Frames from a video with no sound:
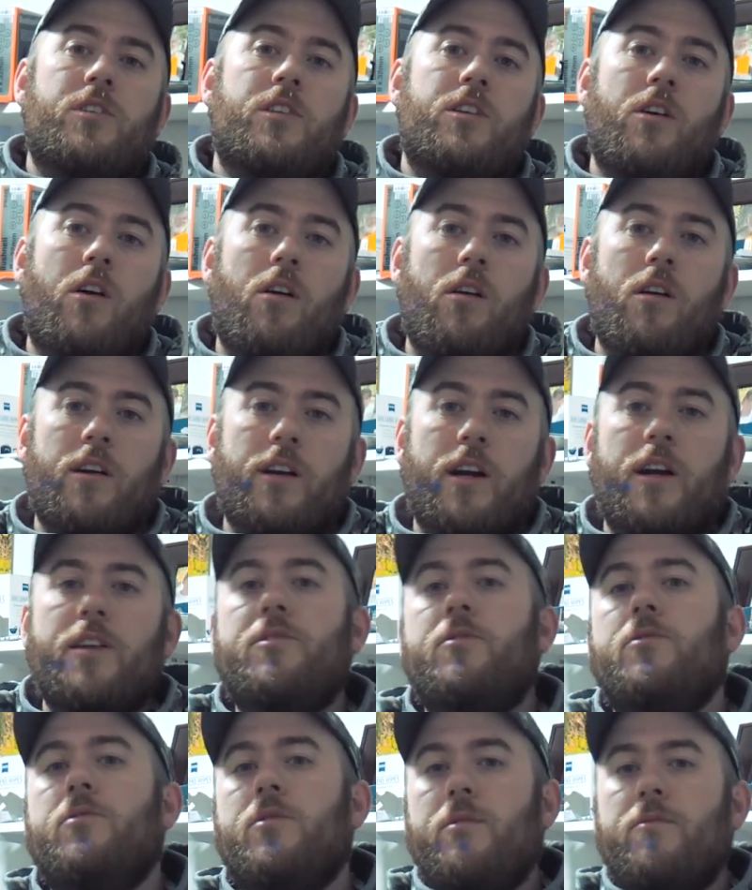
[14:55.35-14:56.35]
to dark, I
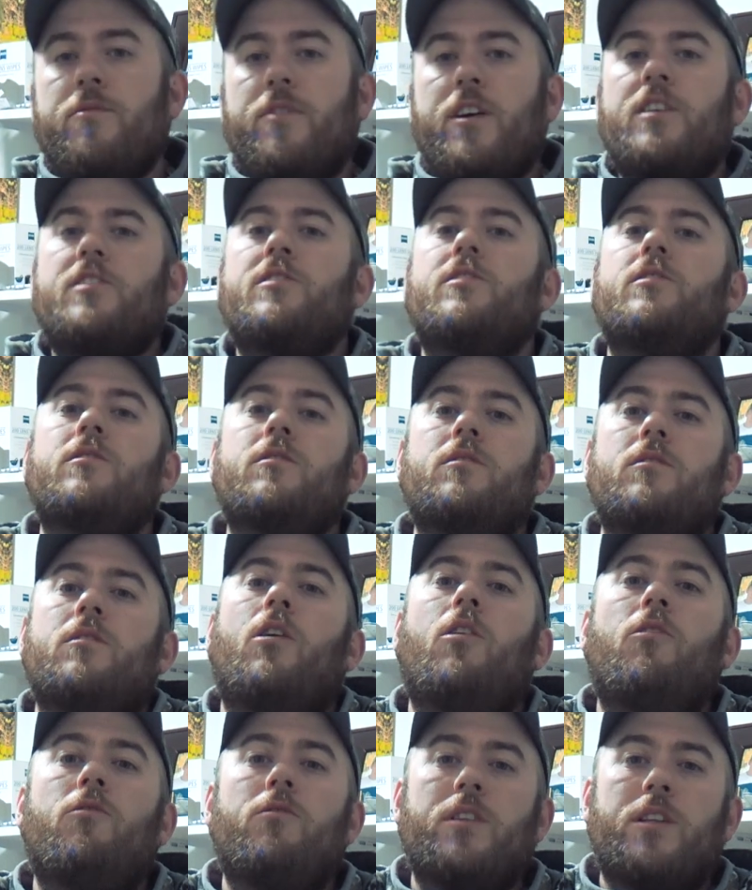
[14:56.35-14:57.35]
threw the vest
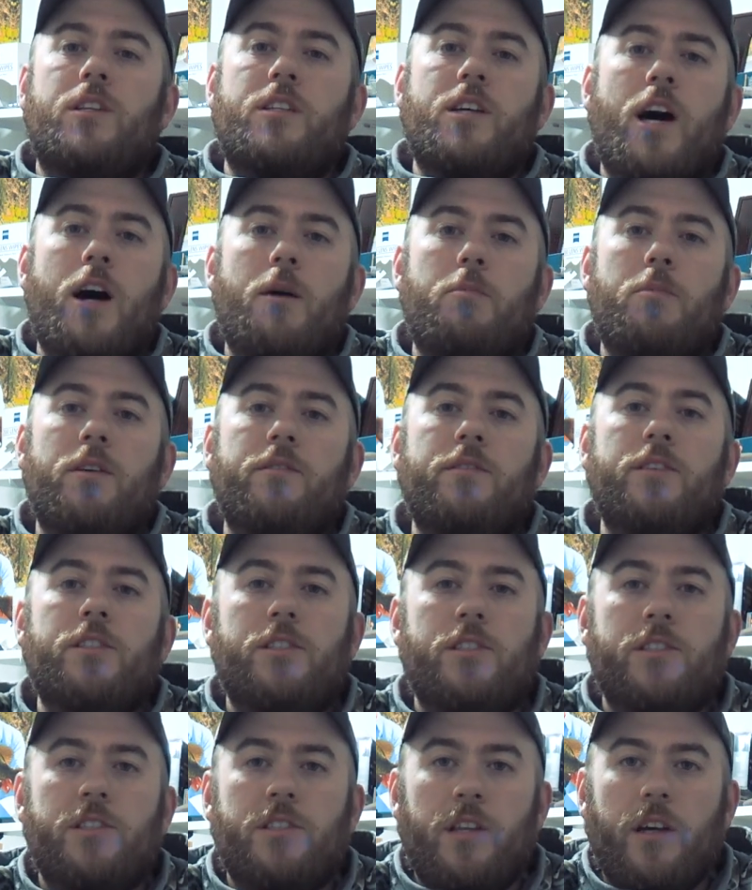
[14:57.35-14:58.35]
over the top of it
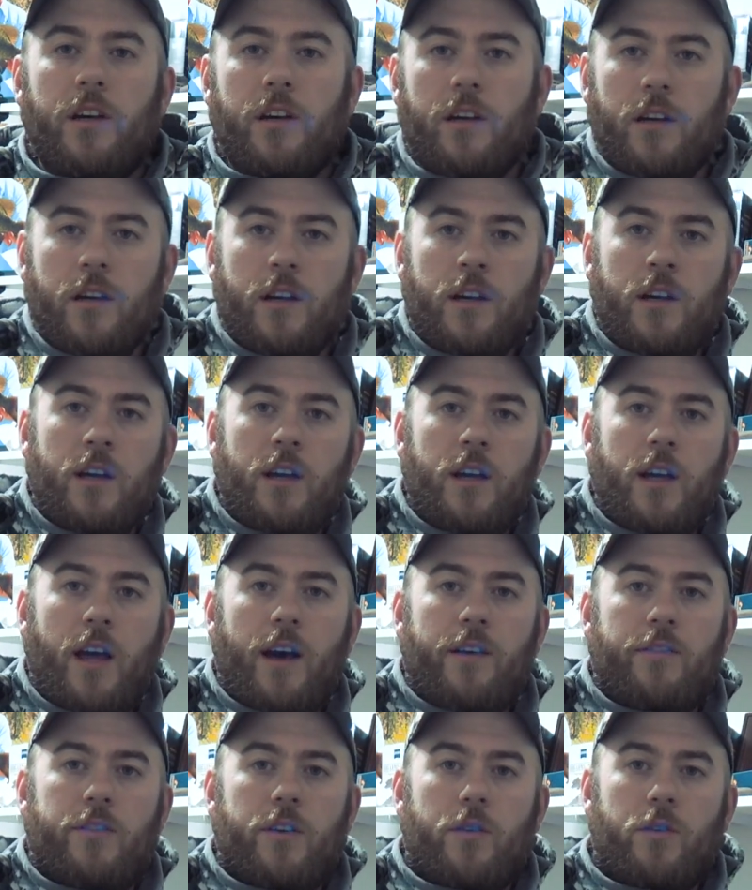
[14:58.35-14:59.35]
just to
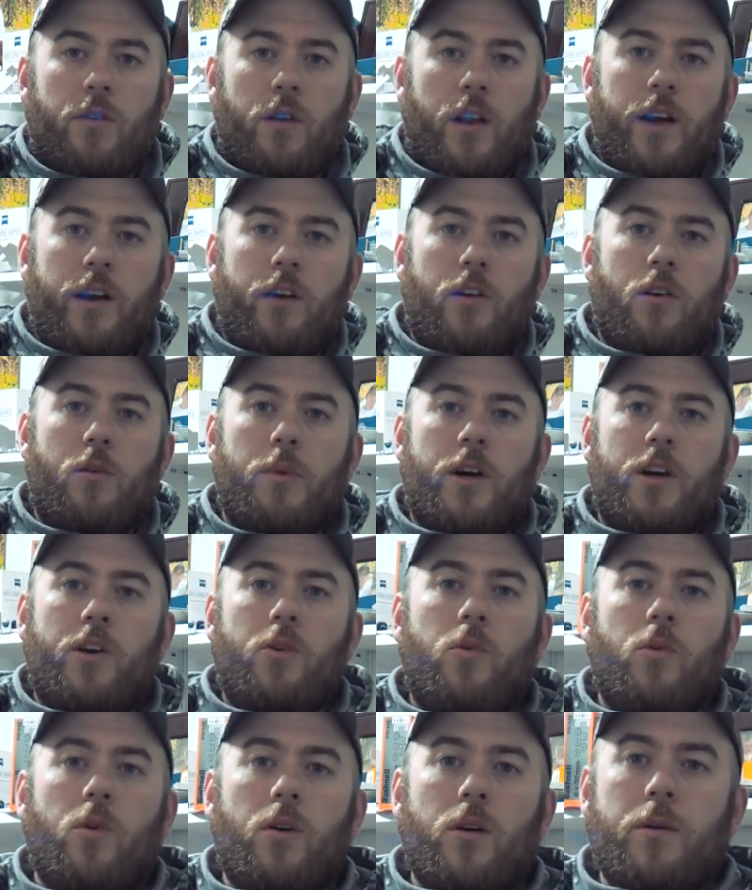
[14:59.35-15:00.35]
have another layer on my
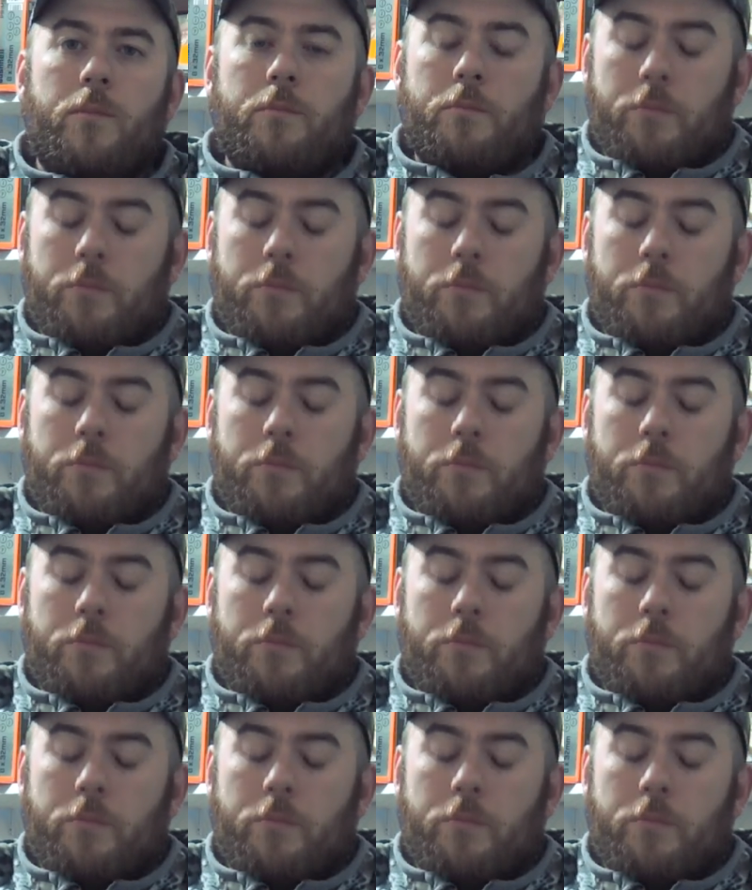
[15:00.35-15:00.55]
core.